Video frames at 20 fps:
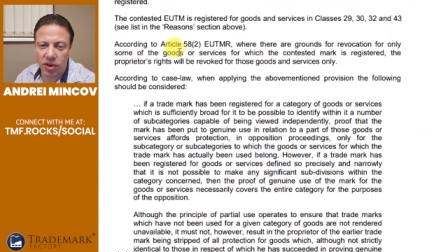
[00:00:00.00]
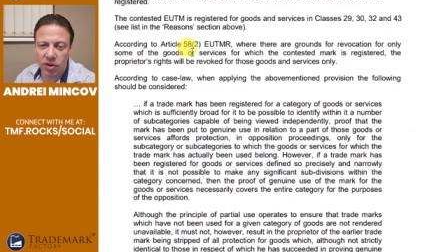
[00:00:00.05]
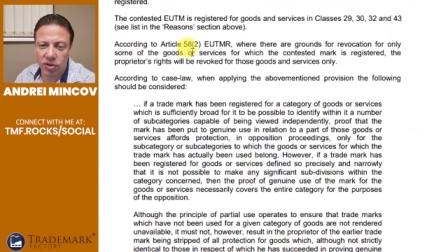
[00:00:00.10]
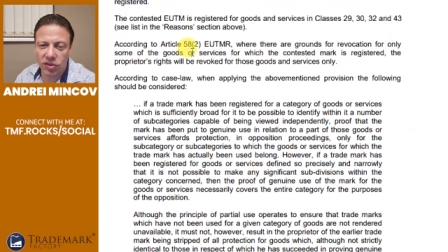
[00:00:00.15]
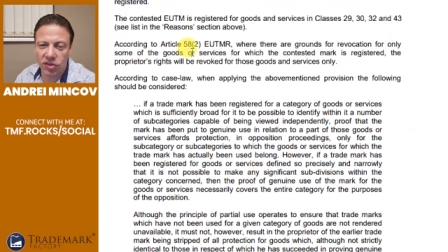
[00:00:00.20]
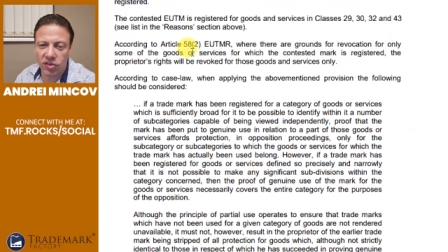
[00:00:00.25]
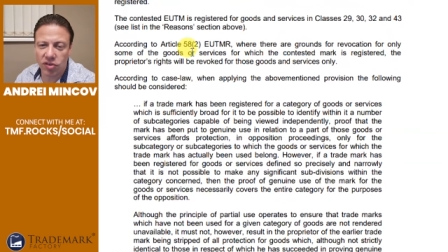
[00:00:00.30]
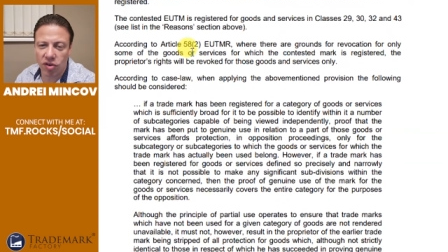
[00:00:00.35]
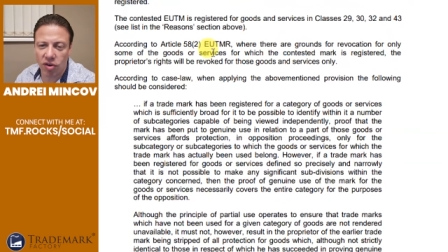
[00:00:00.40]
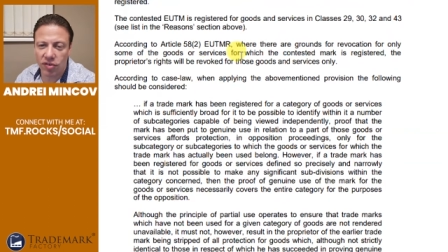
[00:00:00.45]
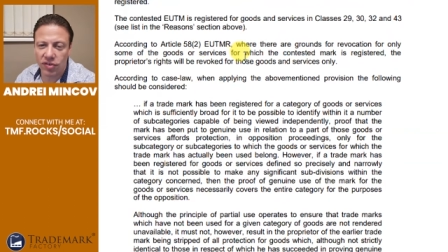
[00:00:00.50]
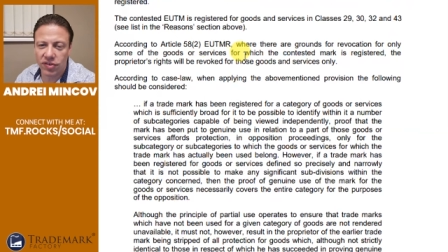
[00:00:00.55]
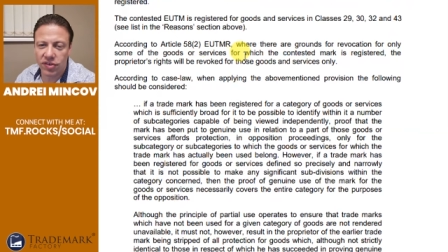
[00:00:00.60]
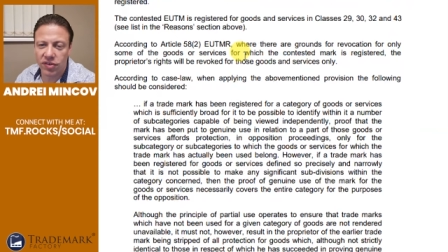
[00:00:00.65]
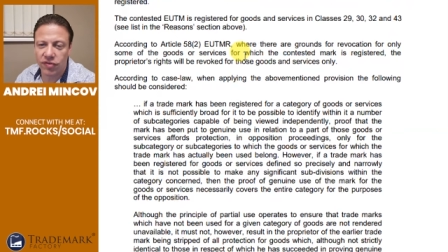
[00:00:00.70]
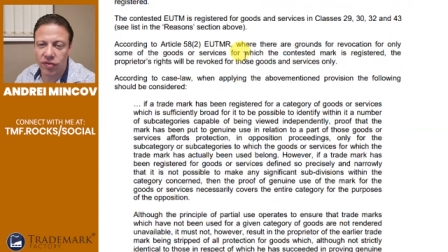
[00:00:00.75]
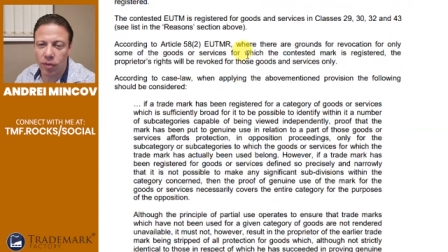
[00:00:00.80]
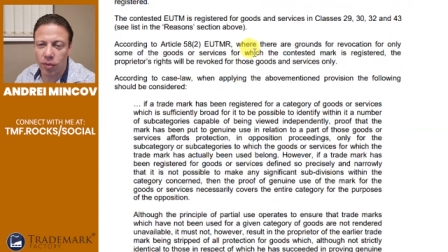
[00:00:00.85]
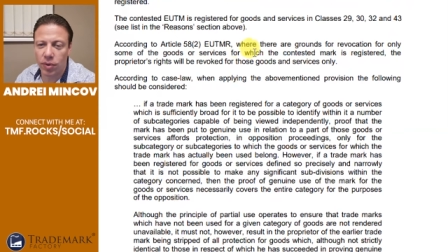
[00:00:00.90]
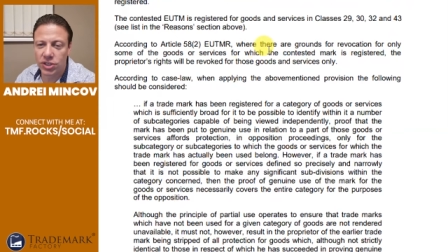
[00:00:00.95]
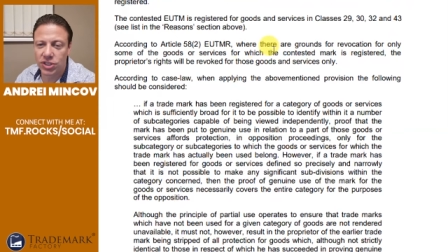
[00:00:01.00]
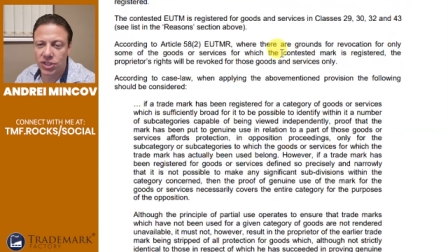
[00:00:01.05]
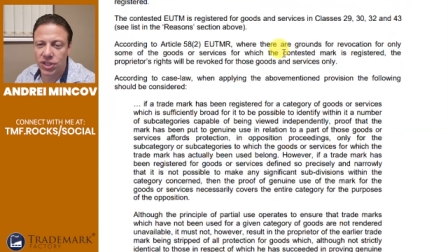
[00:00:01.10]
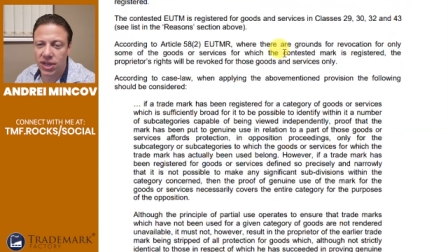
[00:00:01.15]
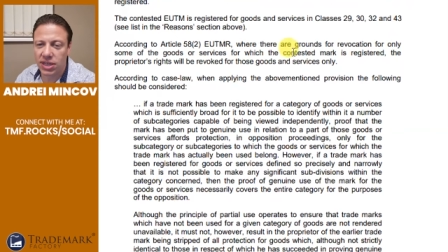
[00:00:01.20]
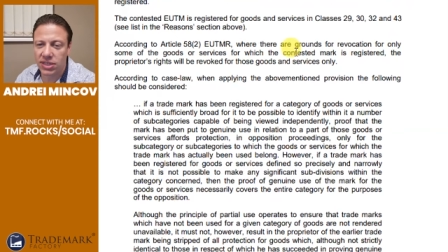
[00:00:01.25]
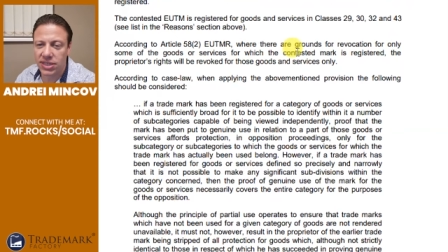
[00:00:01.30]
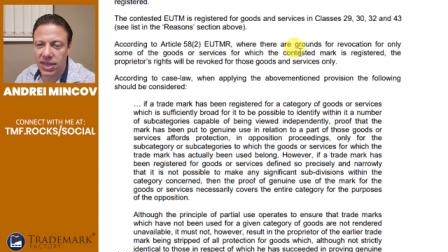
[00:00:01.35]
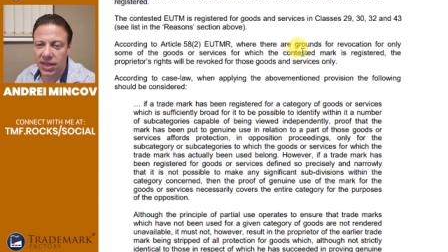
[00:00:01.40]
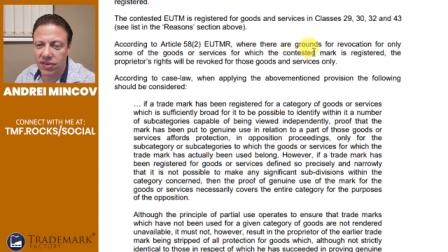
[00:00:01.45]
the goods and services for which
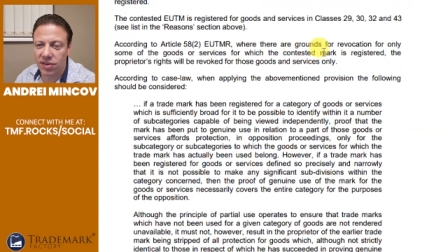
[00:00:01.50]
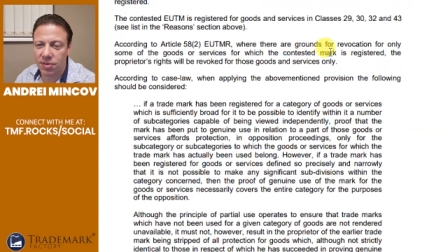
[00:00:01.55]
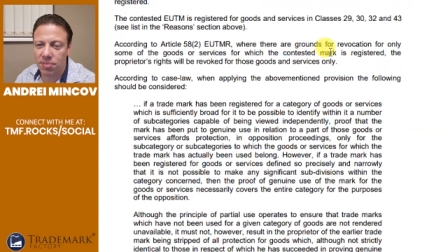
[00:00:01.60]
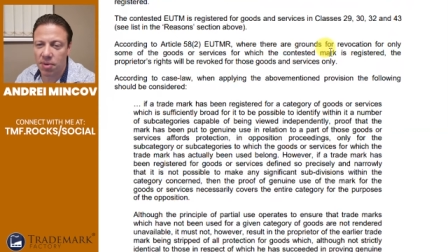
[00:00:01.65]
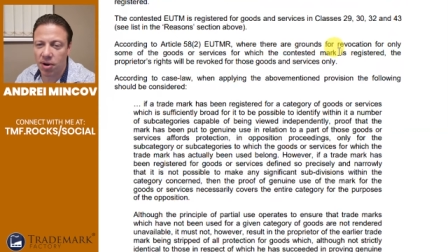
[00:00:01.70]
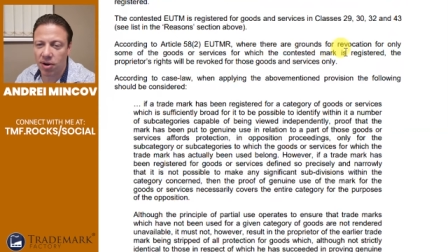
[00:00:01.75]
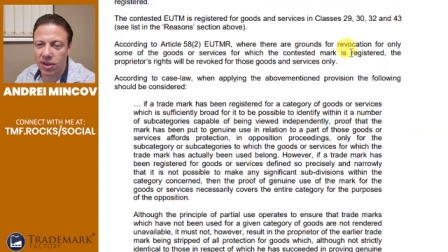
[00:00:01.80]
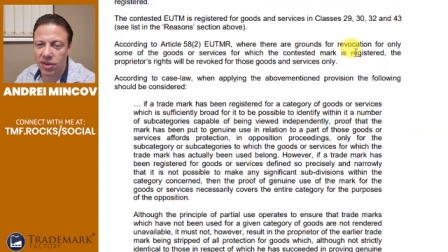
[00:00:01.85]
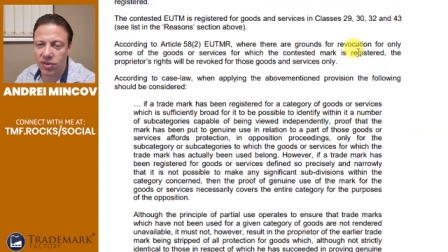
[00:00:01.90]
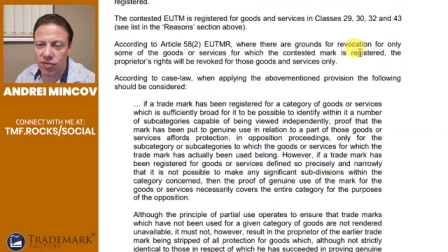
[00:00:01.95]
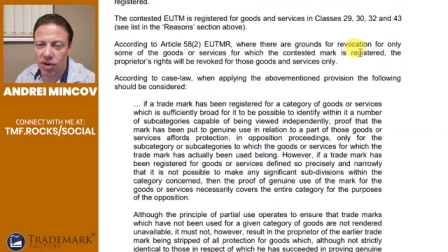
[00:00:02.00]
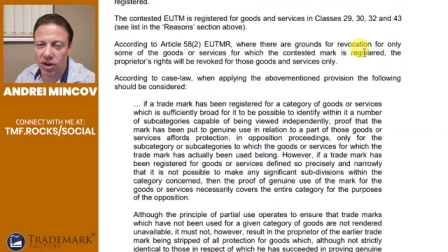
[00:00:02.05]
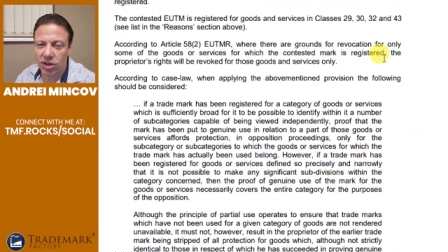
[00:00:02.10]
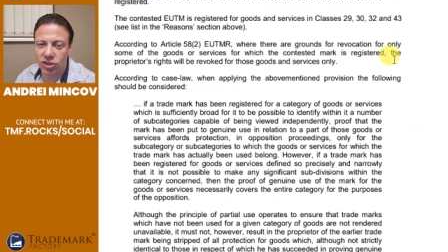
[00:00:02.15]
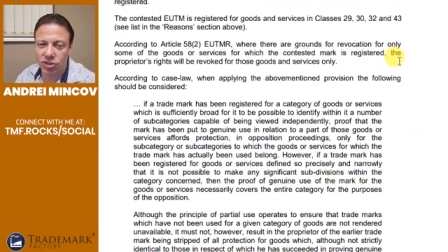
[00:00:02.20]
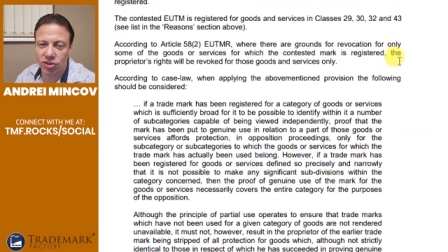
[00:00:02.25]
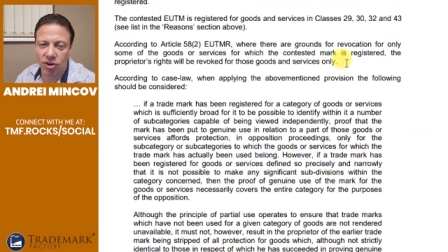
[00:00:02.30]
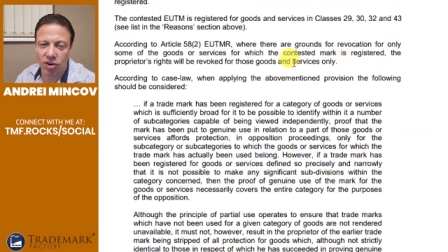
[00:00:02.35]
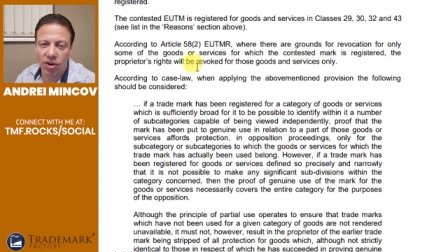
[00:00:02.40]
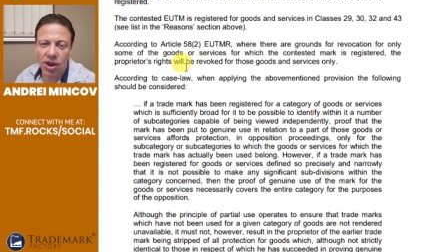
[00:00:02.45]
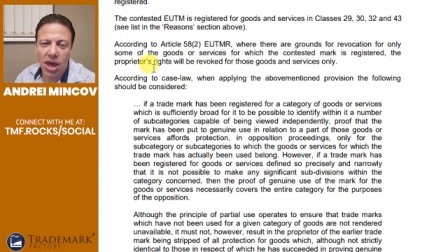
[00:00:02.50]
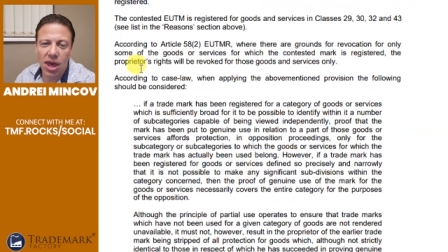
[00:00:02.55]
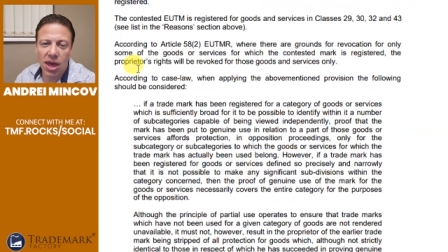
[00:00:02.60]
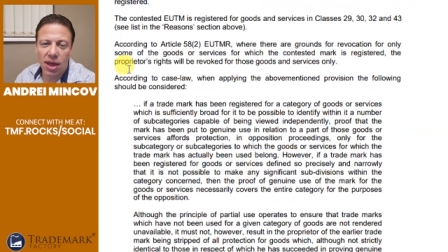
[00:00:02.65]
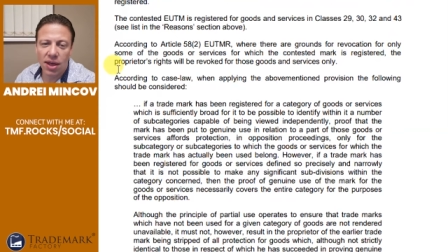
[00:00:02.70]
the contested mark is registered,